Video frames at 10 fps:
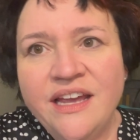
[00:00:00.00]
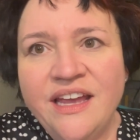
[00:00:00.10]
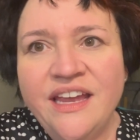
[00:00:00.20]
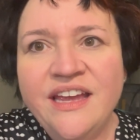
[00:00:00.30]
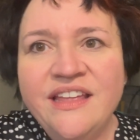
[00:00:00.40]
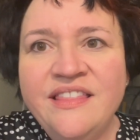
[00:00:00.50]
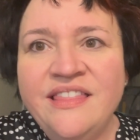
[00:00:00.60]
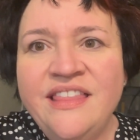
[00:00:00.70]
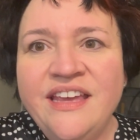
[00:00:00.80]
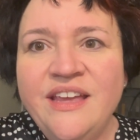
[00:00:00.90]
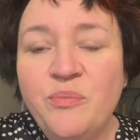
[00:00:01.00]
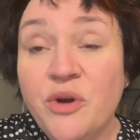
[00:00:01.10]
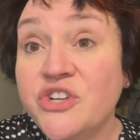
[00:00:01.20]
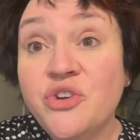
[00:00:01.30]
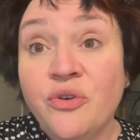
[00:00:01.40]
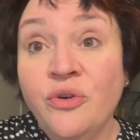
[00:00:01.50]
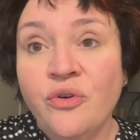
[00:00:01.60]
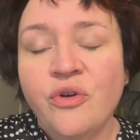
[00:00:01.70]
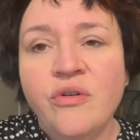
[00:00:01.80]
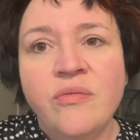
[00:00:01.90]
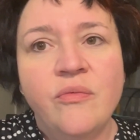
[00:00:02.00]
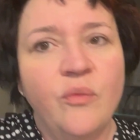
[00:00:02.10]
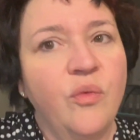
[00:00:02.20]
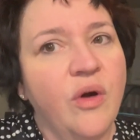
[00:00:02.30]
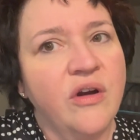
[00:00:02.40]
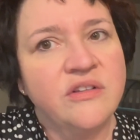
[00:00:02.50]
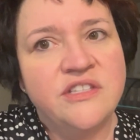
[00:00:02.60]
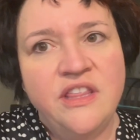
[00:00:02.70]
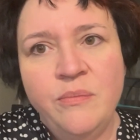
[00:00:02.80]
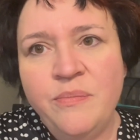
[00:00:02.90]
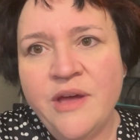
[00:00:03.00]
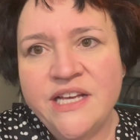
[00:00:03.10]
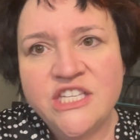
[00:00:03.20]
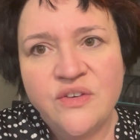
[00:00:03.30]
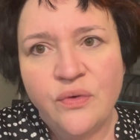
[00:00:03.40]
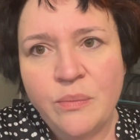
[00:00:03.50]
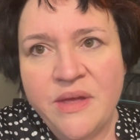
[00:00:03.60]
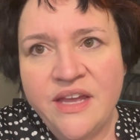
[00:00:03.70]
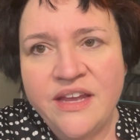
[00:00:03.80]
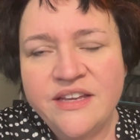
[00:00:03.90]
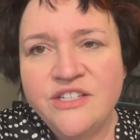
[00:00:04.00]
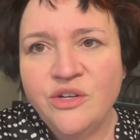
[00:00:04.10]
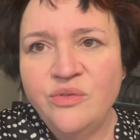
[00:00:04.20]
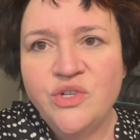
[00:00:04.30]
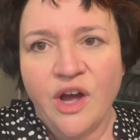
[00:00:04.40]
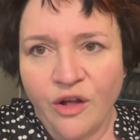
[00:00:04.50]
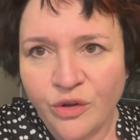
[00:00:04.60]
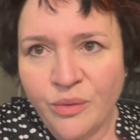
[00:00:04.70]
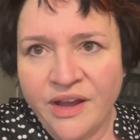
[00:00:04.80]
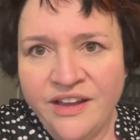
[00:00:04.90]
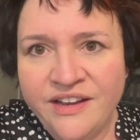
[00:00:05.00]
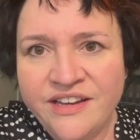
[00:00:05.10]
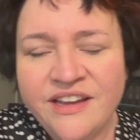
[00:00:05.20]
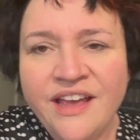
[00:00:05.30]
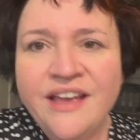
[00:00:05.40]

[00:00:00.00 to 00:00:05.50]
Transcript: in the pressure cooker works the best for me to tolerate it.